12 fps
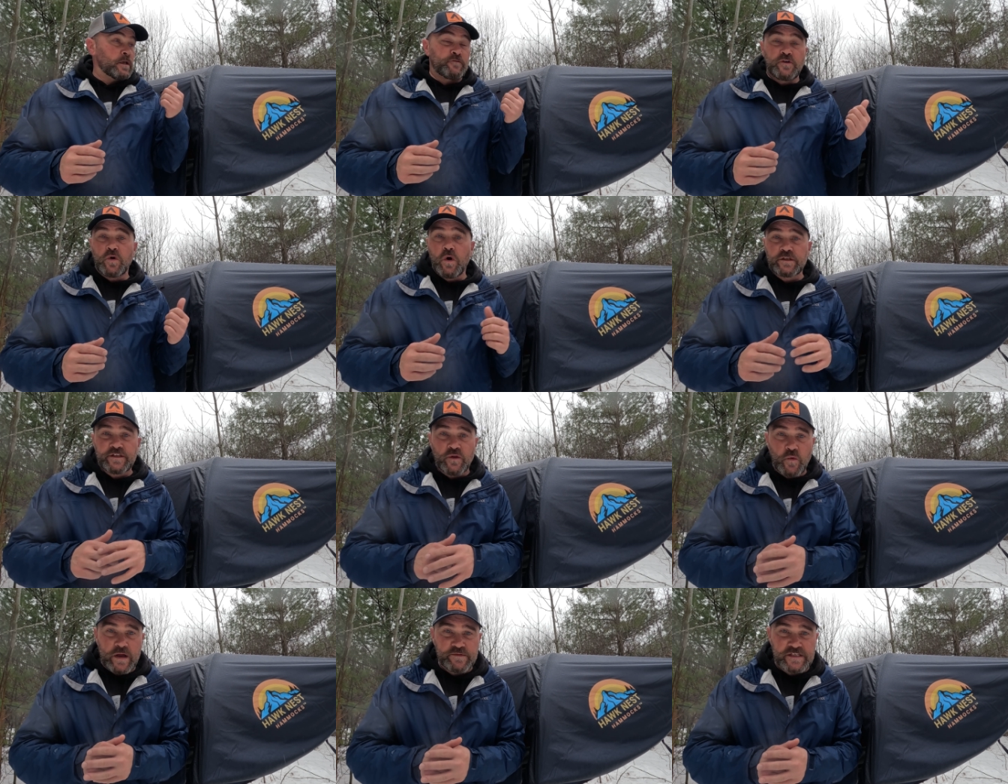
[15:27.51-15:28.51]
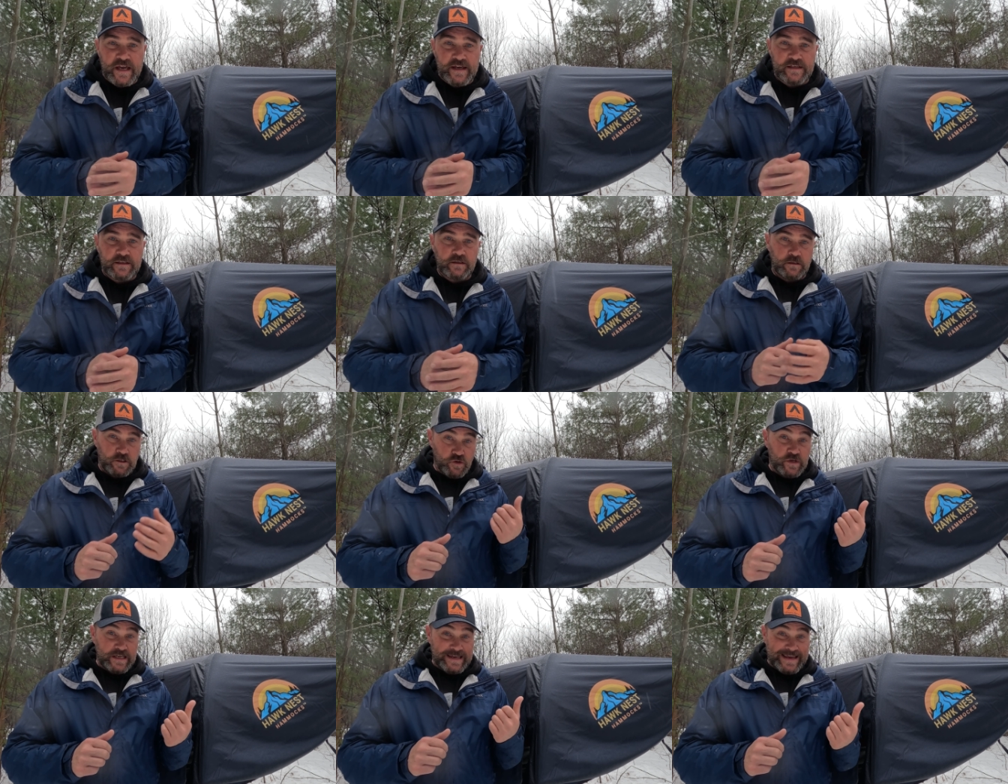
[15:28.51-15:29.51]
If you go onto the website,
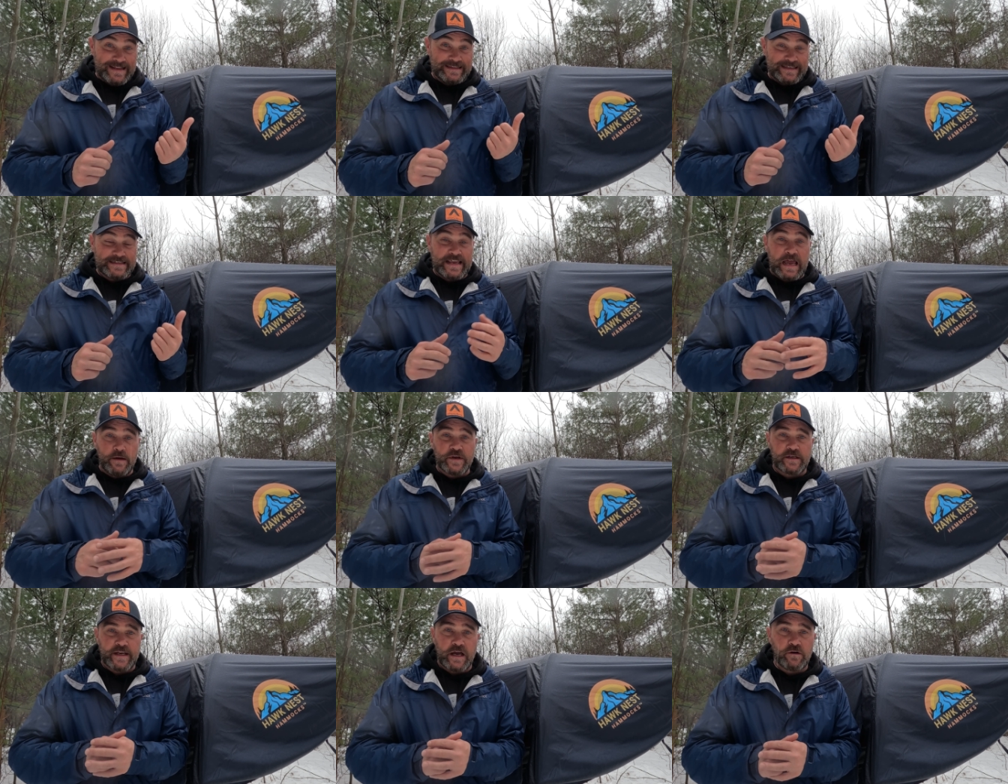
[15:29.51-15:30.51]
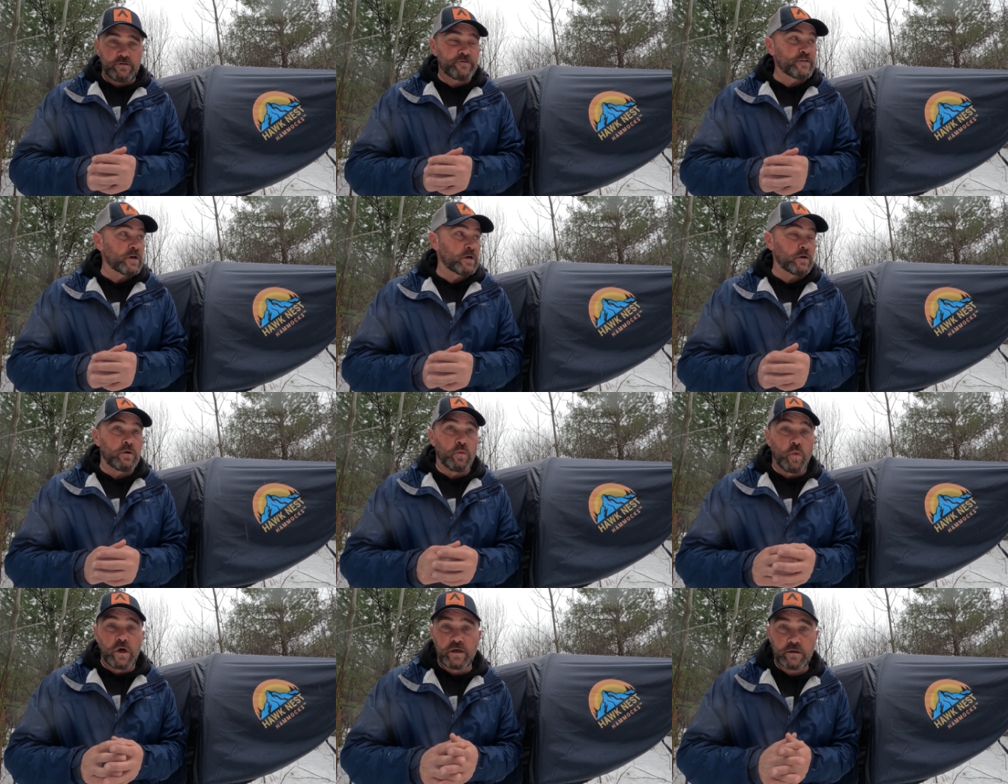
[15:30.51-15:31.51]
you can get this hammock now for
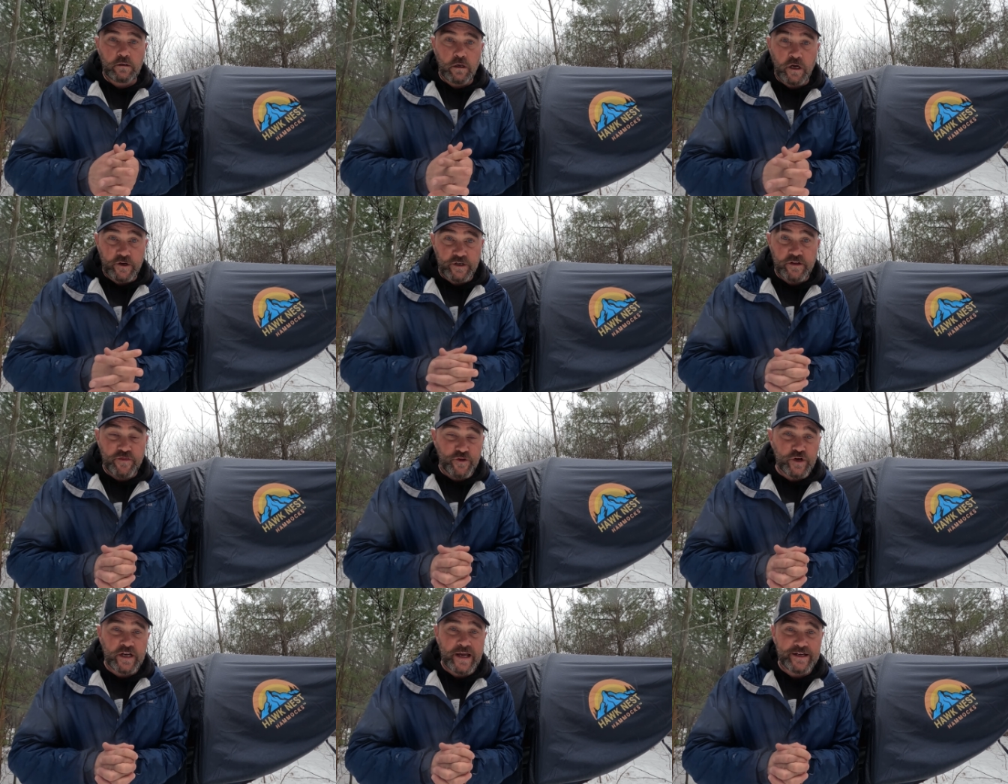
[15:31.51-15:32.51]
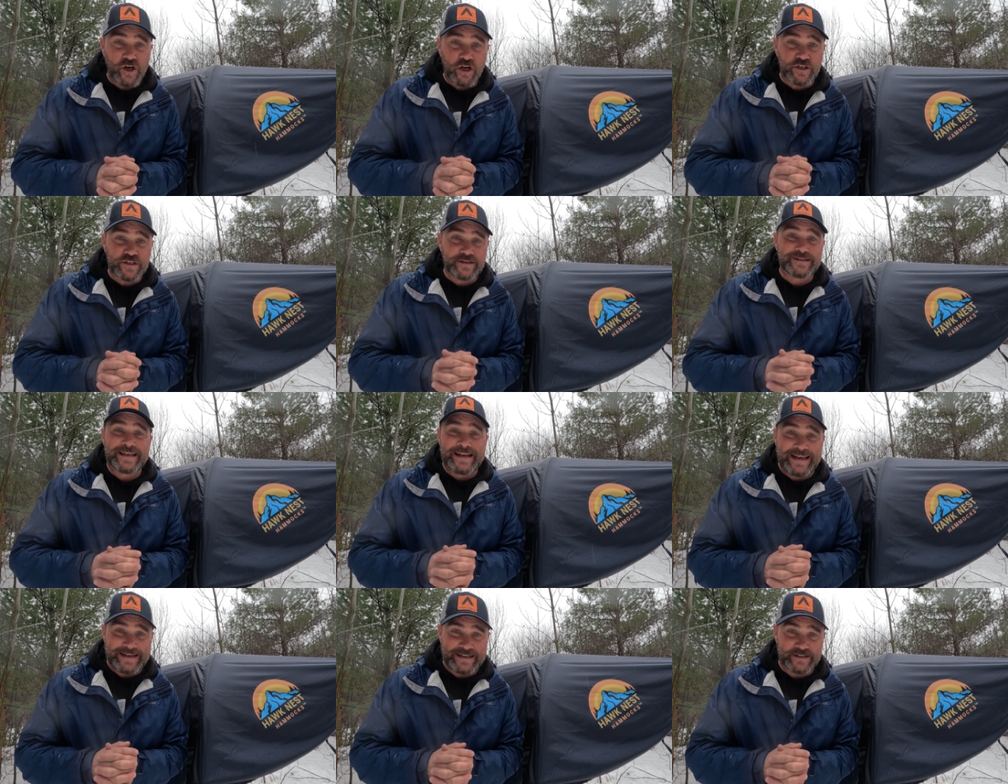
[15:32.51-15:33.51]
$139
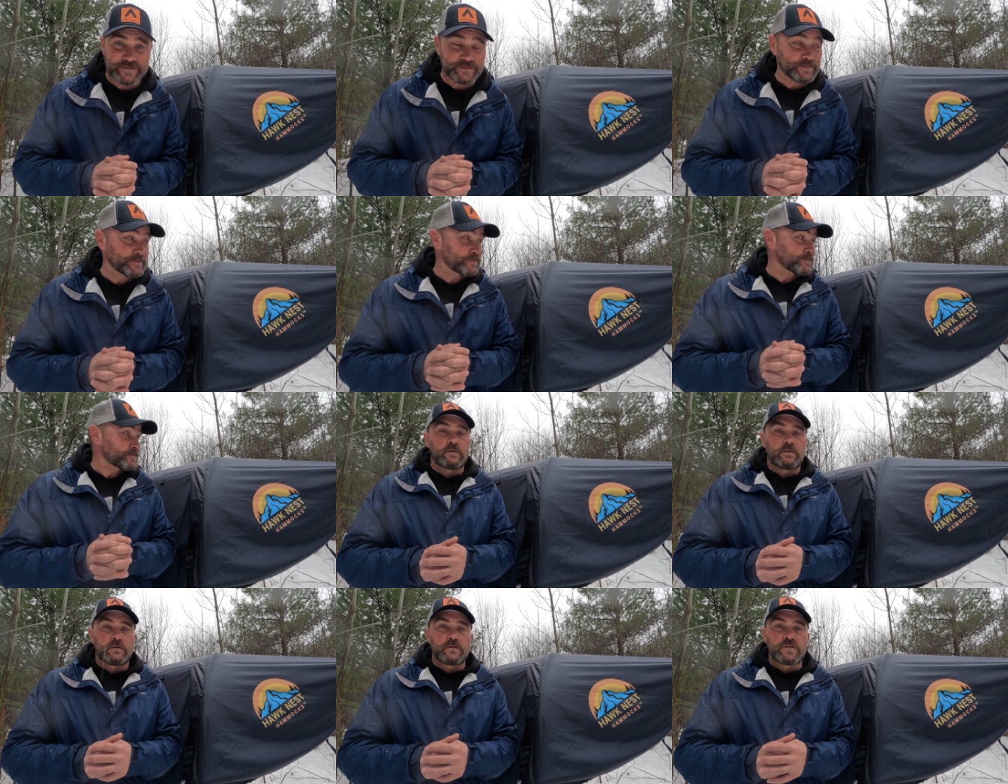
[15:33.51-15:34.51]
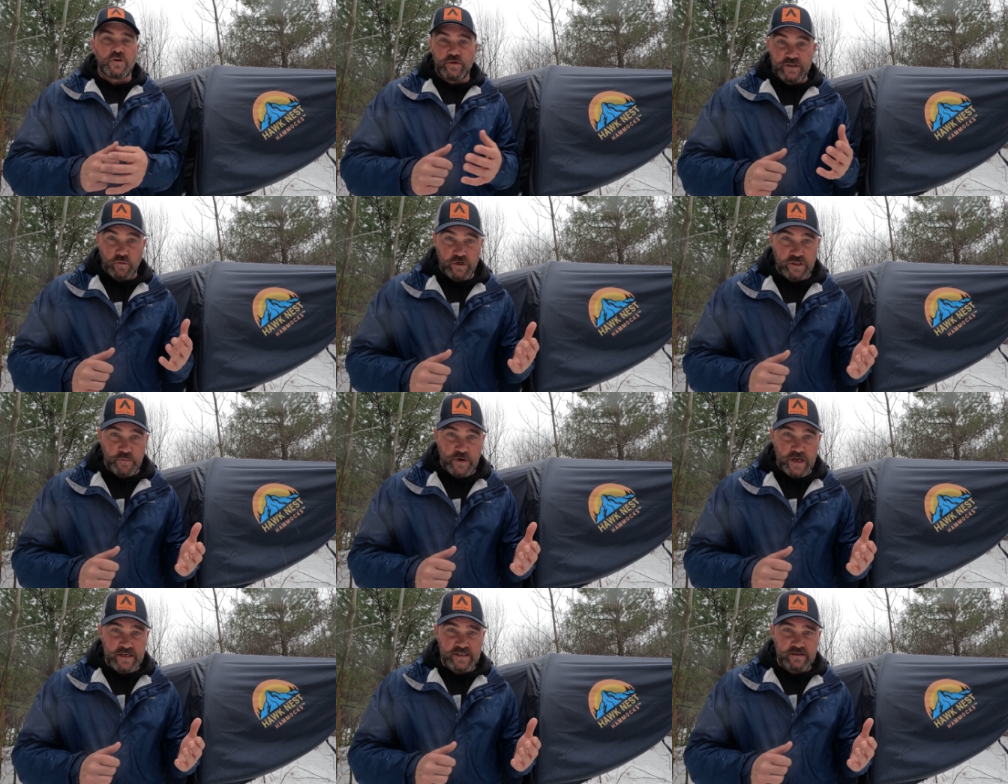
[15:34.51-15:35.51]
Canadian. So is it worth the
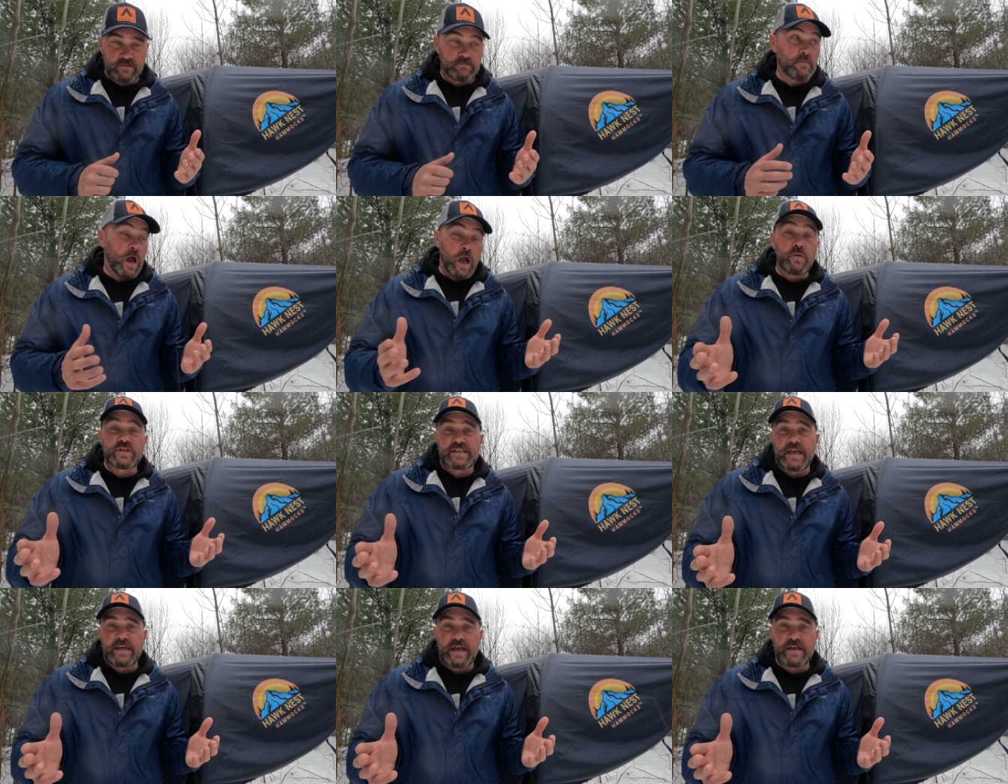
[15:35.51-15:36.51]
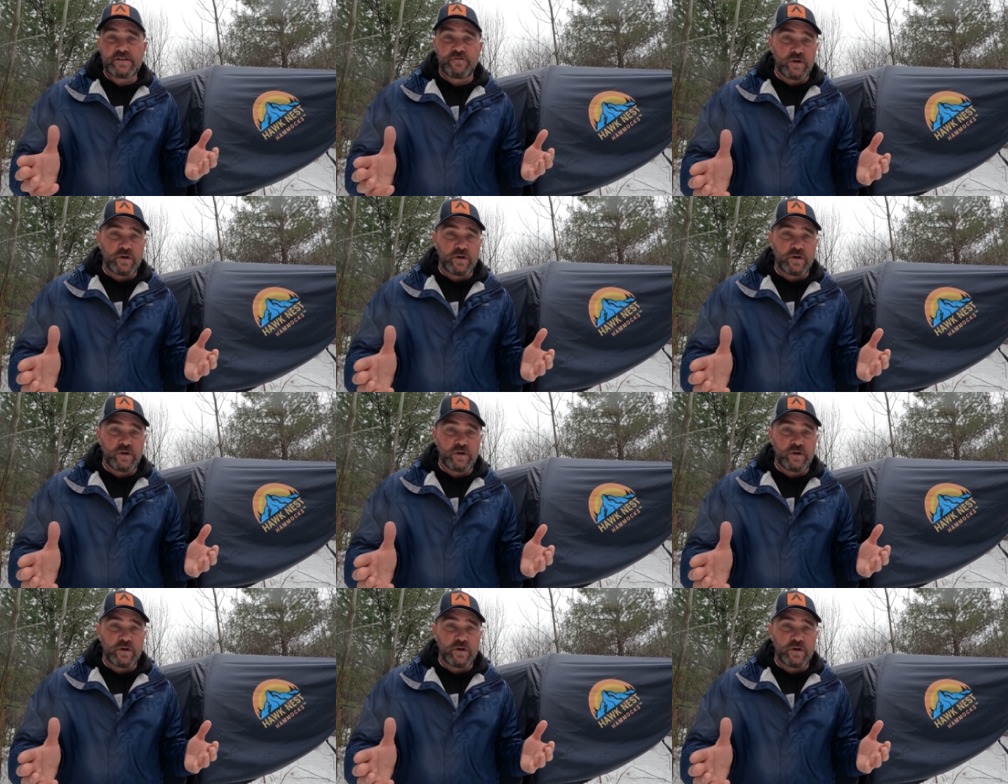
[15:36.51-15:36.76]
price? I would say yes.